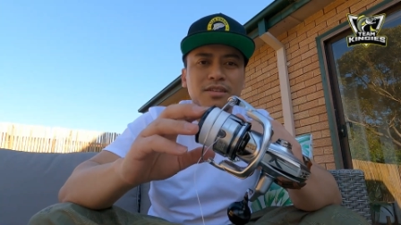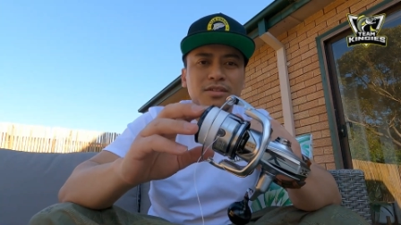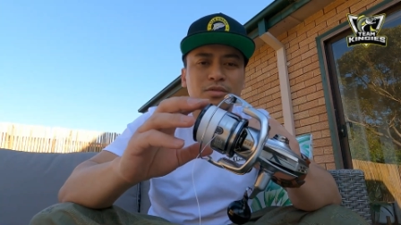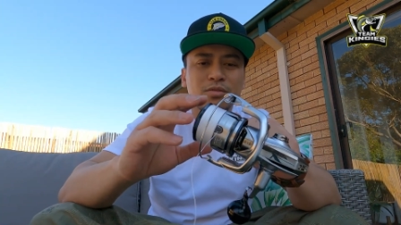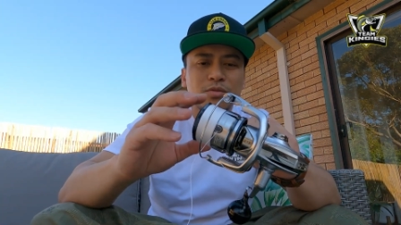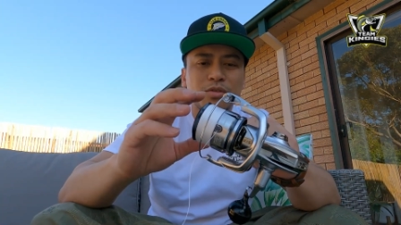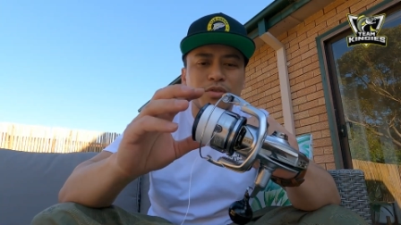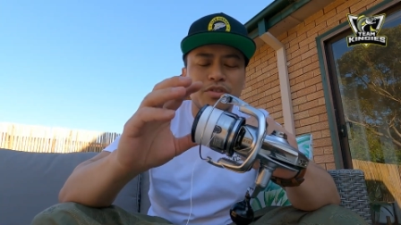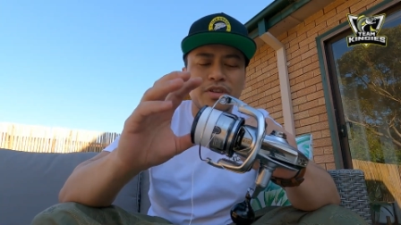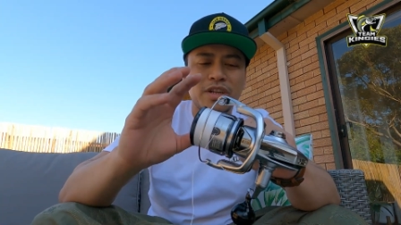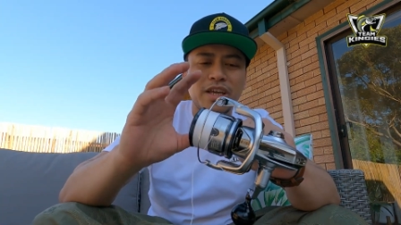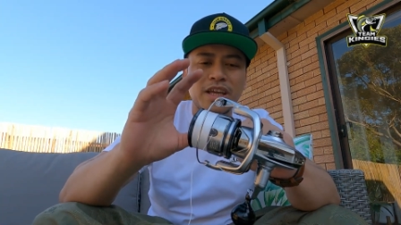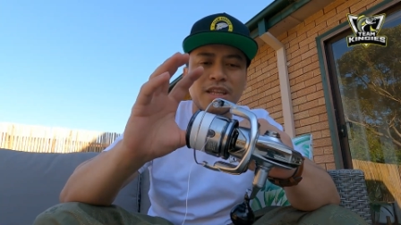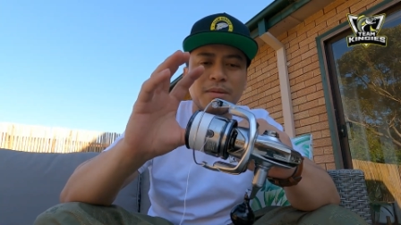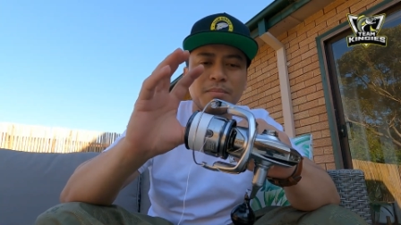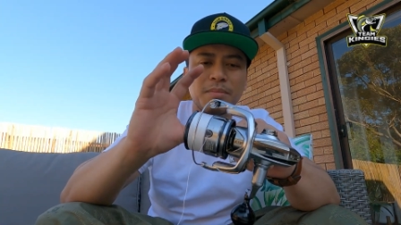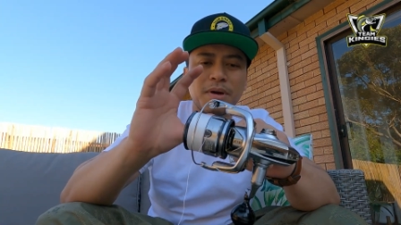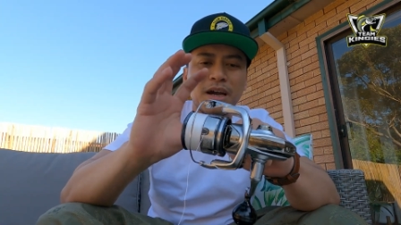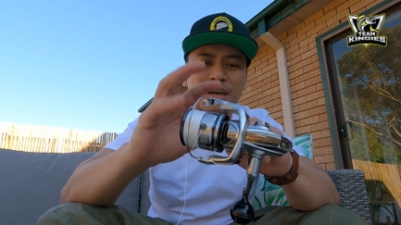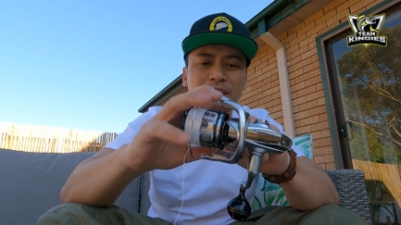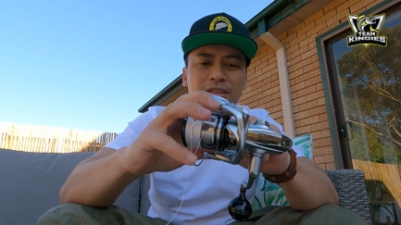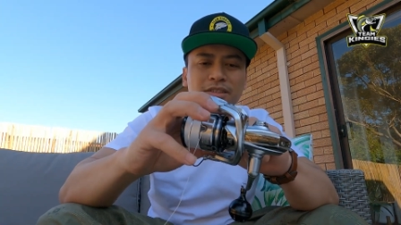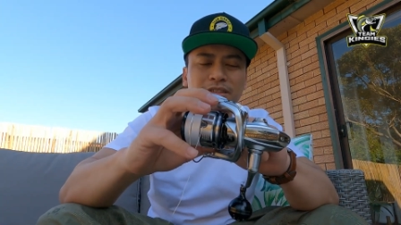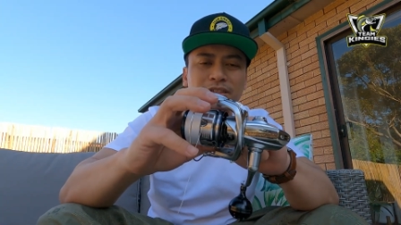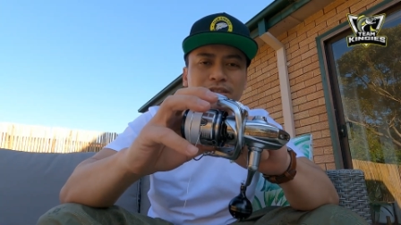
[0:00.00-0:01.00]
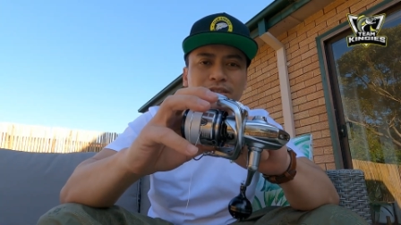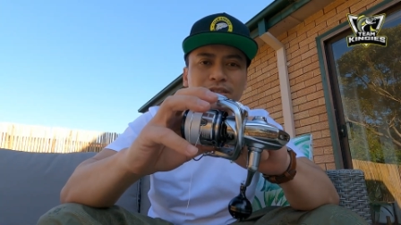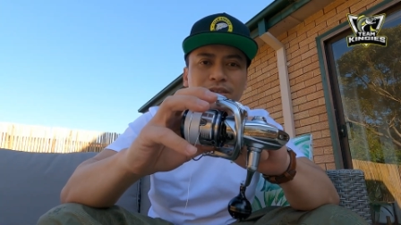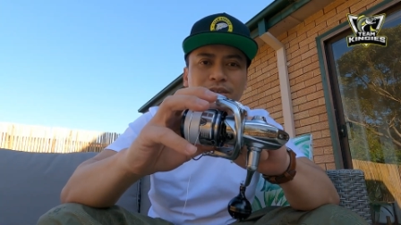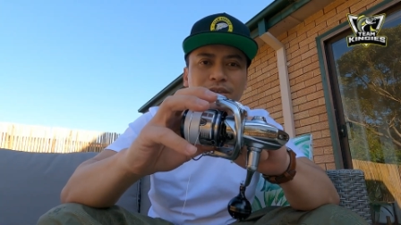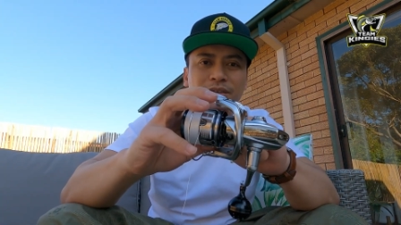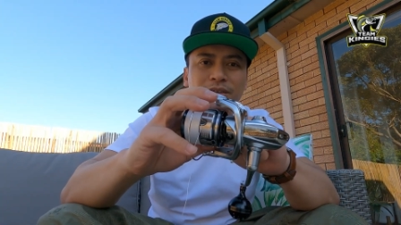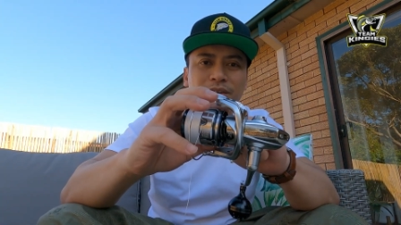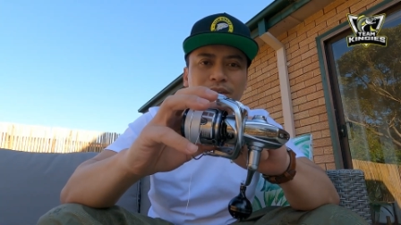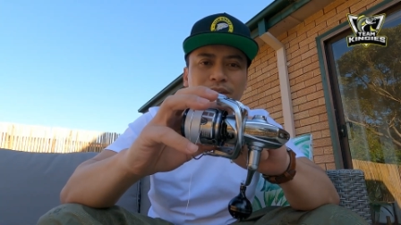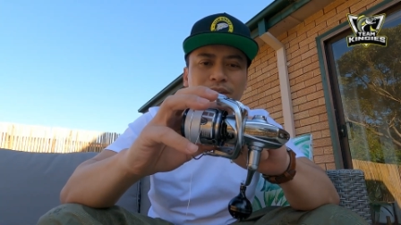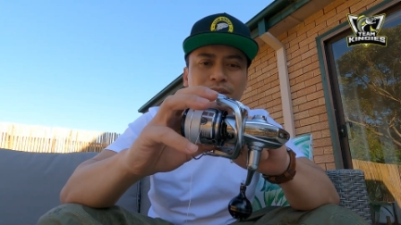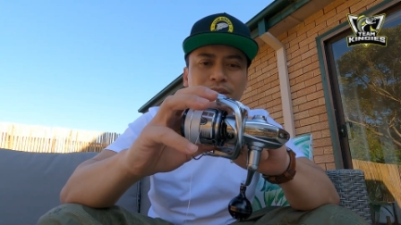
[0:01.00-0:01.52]
280 bucks
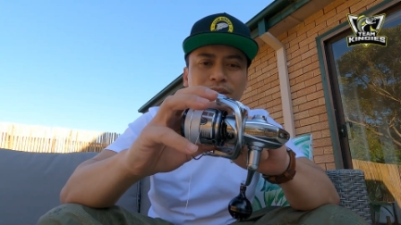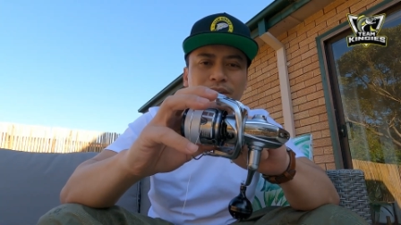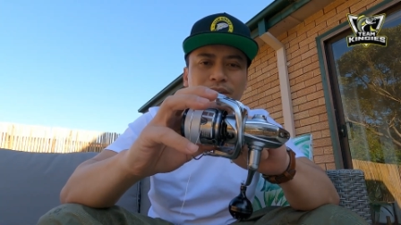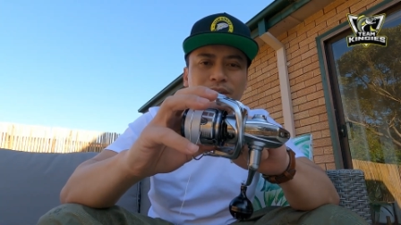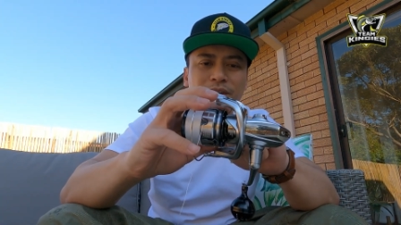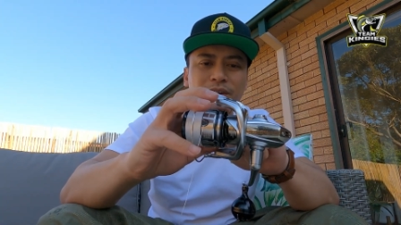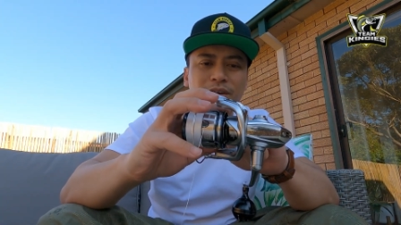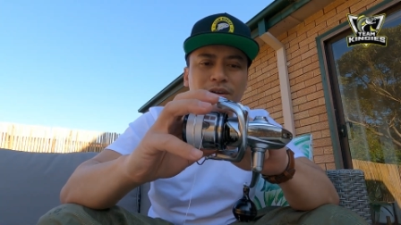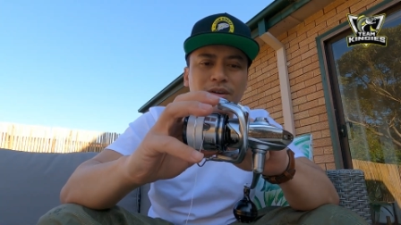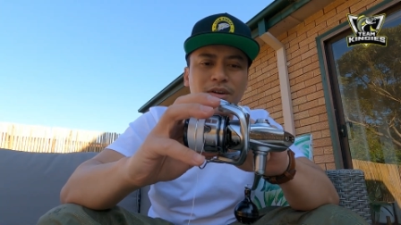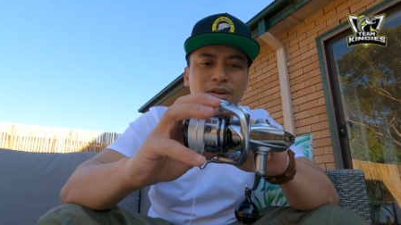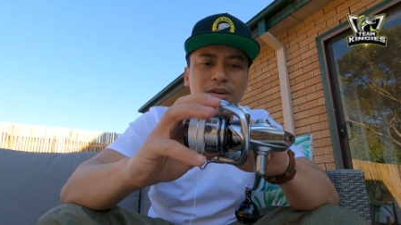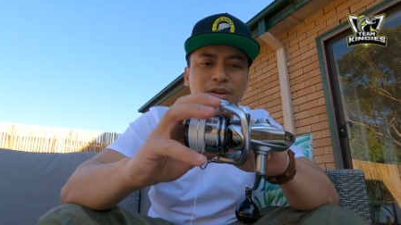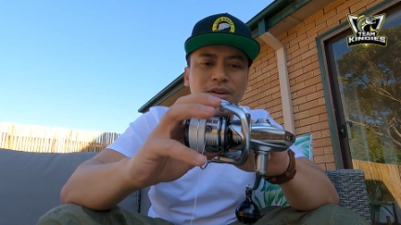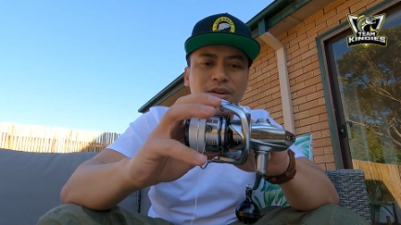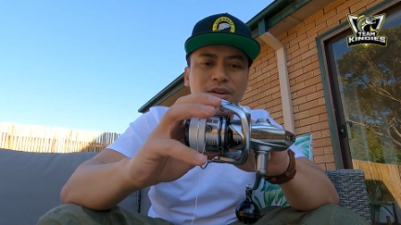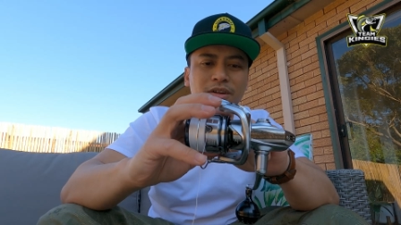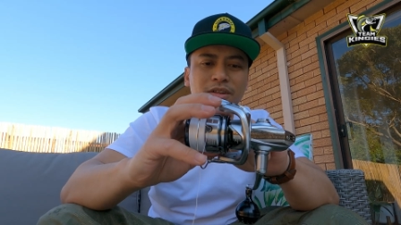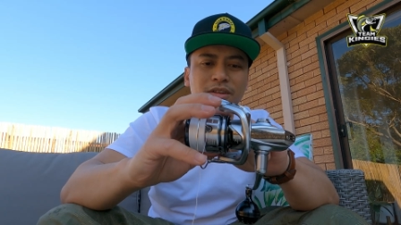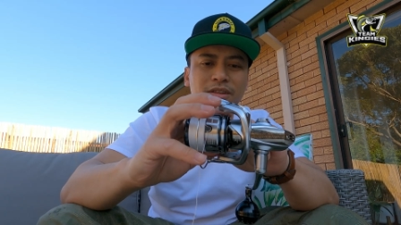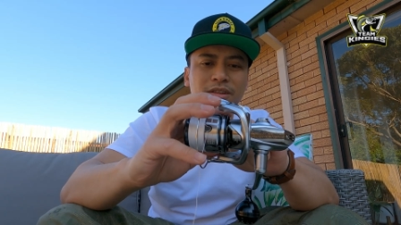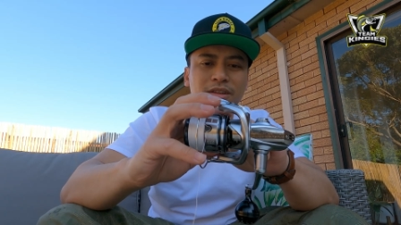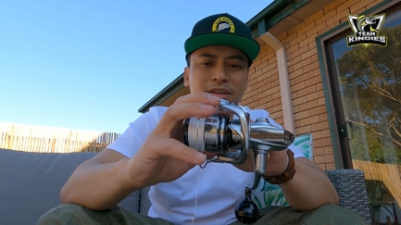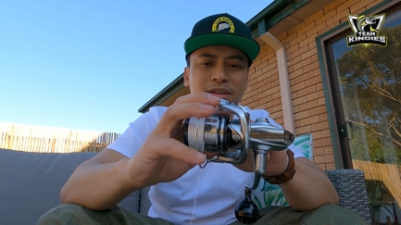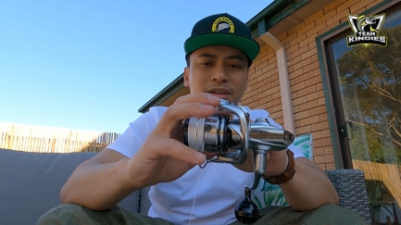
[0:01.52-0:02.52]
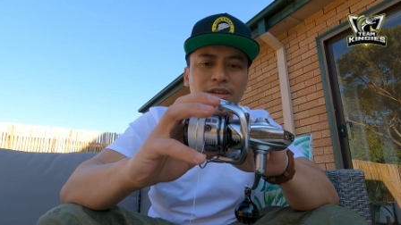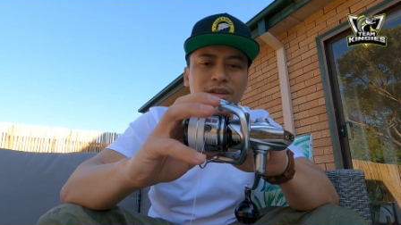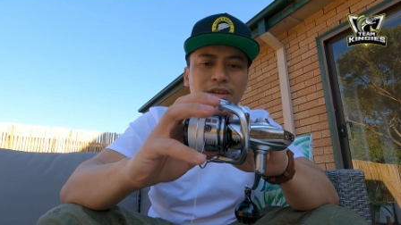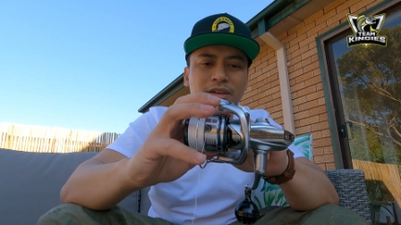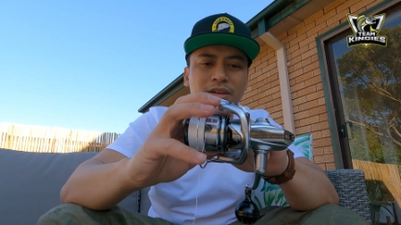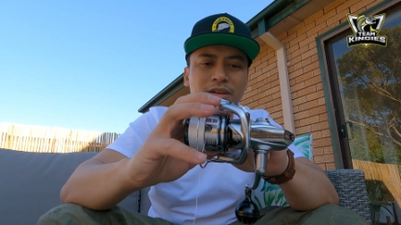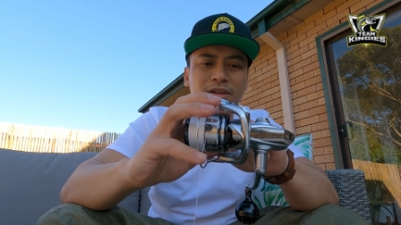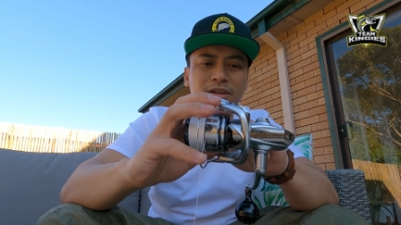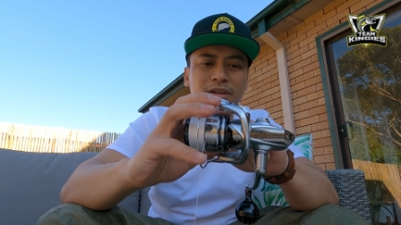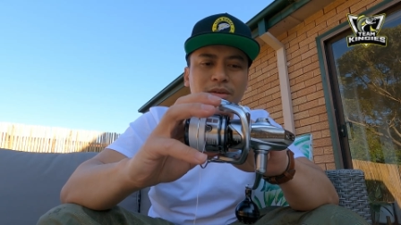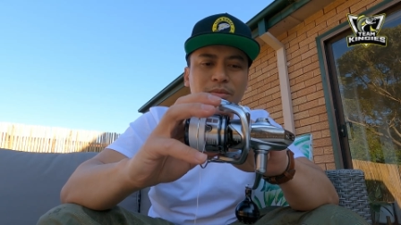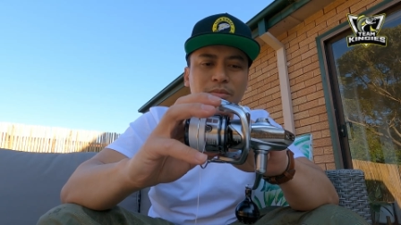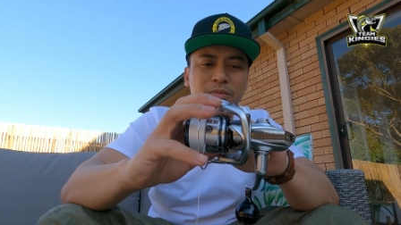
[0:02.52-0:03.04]
on
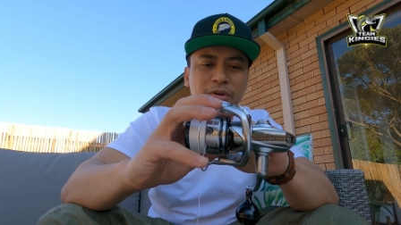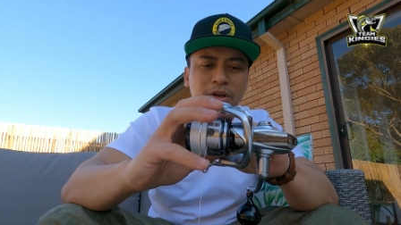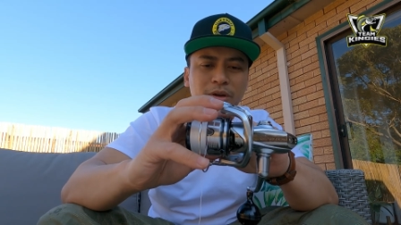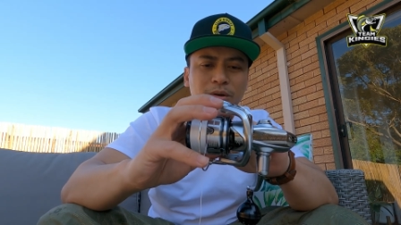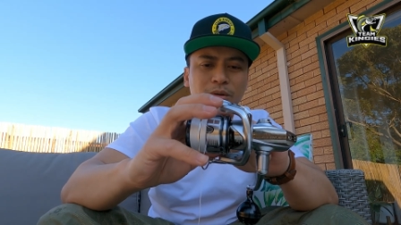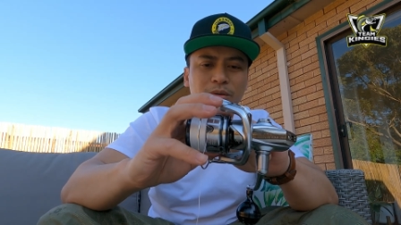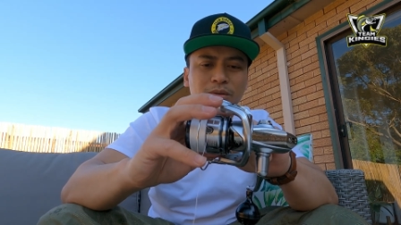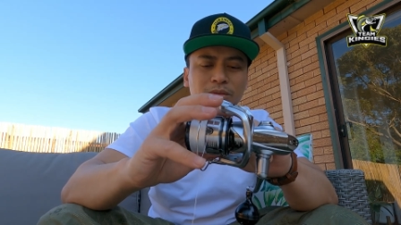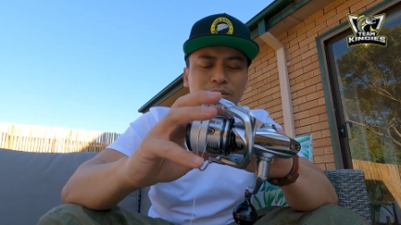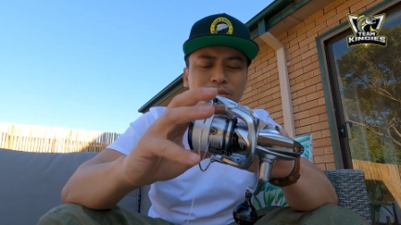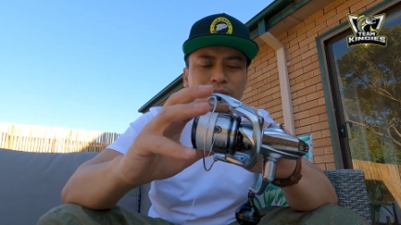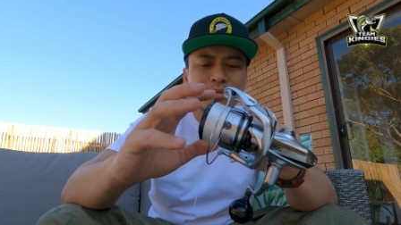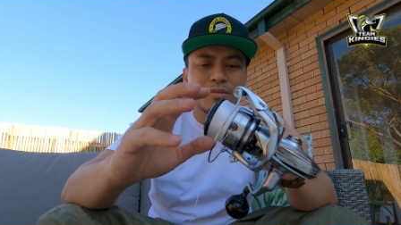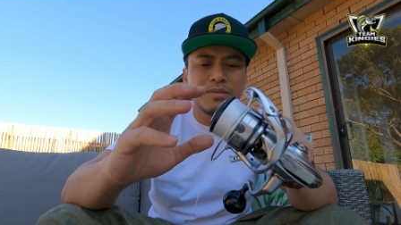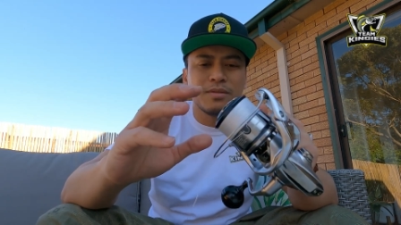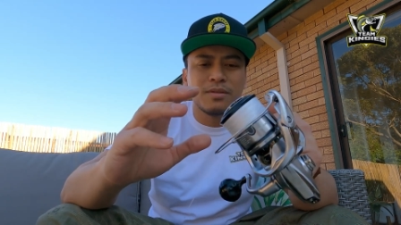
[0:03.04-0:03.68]
the reel,